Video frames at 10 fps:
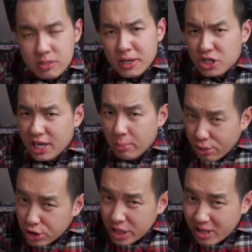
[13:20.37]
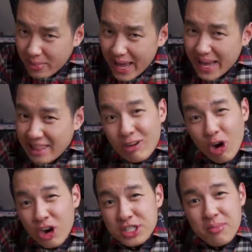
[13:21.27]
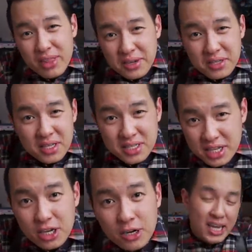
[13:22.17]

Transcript: as much as I appreciate the bag, there are some things to consider.